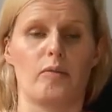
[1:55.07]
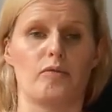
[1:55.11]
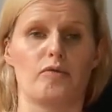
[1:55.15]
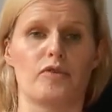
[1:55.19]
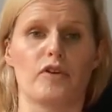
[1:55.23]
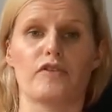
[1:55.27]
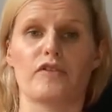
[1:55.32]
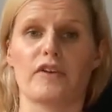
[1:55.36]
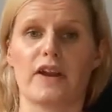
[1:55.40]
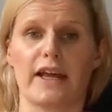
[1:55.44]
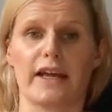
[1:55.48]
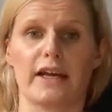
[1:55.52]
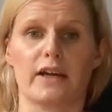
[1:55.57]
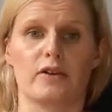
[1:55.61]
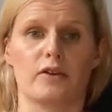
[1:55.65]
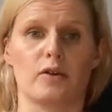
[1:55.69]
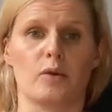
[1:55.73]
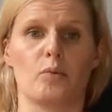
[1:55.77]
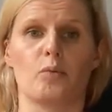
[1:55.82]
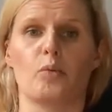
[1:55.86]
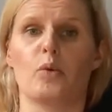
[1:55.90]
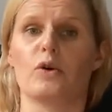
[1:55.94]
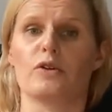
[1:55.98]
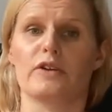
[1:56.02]
reflect
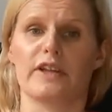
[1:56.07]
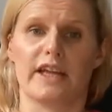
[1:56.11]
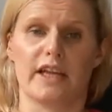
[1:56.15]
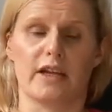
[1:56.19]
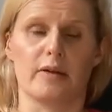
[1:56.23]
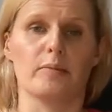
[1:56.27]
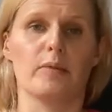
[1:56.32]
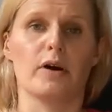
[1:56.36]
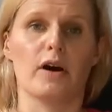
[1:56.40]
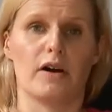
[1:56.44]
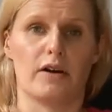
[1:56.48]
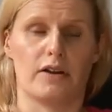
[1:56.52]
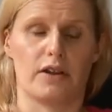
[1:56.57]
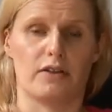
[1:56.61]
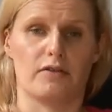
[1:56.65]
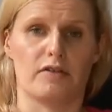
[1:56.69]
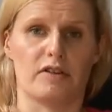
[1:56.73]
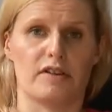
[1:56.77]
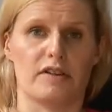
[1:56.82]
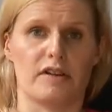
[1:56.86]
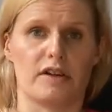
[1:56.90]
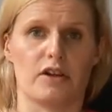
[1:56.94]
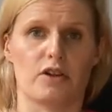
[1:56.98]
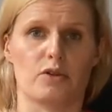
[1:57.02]
on what taking part in the
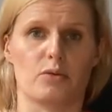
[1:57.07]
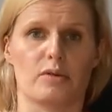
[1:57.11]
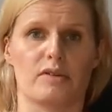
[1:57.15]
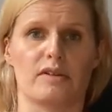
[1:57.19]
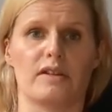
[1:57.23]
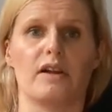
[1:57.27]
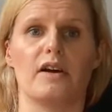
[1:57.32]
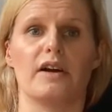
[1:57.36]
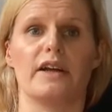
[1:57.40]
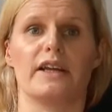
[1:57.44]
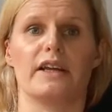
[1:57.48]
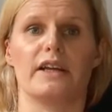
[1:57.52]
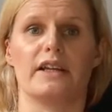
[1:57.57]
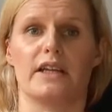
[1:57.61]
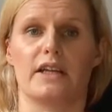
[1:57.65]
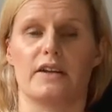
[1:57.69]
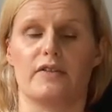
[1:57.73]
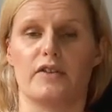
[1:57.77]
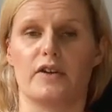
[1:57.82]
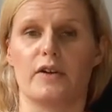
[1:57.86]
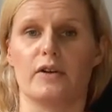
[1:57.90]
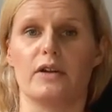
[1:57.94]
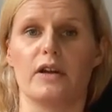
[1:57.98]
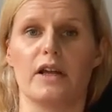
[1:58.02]
research was like, and
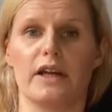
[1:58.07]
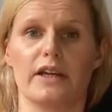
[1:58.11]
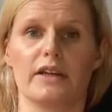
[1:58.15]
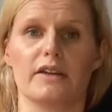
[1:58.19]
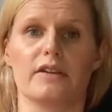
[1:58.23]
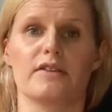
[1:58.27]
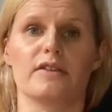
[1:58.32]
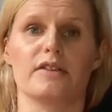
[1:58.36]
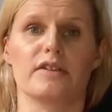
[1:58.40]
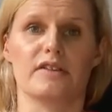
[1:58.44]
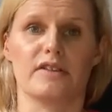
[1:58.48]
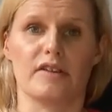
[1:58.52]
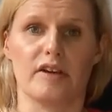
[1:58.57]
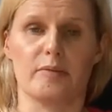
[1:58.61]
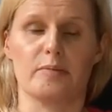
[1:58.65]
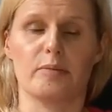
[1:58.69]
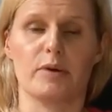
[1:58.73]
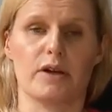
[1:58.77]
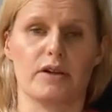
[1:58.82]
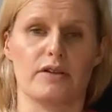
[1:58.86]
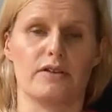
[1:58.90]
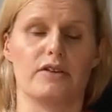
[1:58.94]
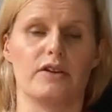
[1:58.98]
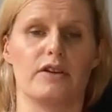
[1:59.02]
if you'd like us to
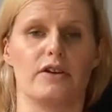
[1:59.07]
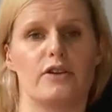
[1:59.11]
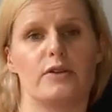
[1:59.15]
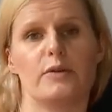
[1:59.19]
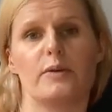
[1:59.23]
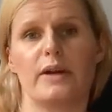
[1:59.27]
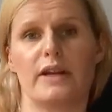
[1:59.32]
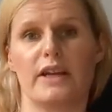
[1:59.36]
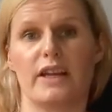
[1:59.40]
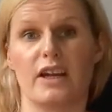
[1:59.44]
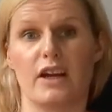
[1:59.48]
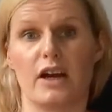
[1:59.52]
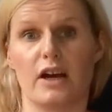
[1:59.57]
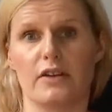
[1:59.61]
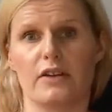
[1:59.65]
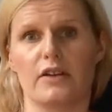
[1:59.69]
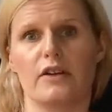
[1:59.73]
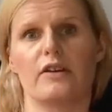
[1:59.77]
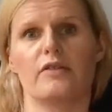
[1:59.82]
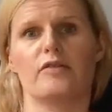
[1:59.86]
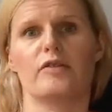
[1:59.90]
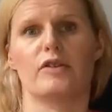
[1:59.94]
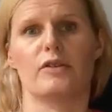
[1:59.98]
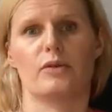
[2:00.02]
signpost you to any
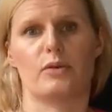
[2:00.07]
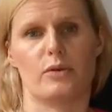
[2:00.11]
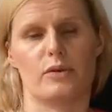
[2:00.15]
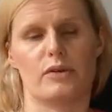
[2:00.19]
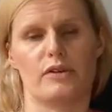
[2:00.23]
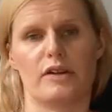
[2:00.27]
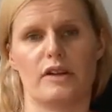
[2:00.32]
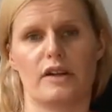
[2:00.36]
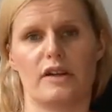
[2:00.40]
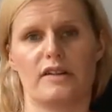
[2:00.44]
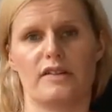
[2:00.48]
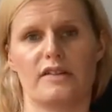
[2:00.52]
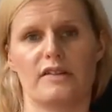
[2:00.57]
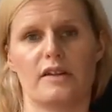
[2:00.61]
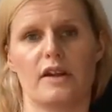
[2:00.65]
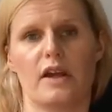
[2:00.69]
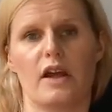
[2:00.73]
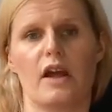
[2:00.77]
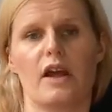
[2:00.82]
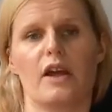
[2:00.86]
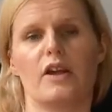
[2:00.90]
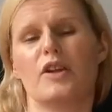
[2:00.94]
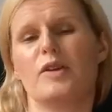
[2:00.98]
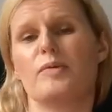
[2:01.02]
other resources.
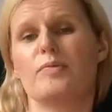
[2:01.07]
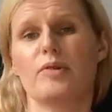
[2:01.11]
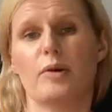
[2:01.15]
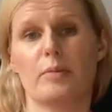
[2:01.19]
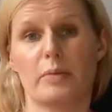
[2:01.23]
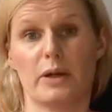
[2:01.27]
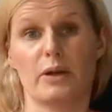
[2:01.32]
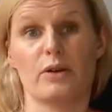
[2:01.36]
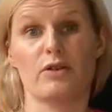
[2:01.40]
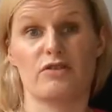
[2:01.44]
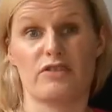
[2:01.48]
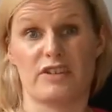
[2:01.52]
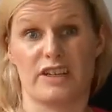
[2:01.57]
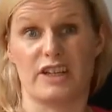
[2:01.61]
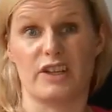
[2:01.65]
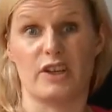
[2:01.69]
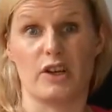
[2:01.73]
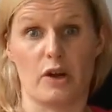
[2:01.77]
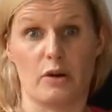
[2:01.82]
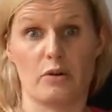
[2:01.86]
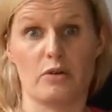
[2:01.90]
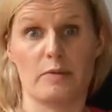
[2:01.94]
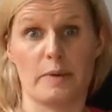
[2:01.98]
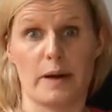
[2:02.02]
You probably already
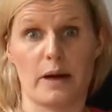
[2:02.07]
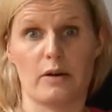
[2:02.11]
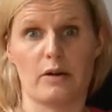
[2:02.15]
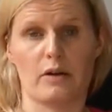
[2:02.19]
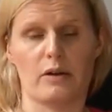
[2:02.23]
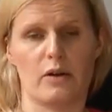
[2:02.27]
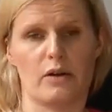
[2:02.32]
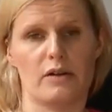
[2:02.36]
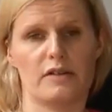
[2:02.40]
know about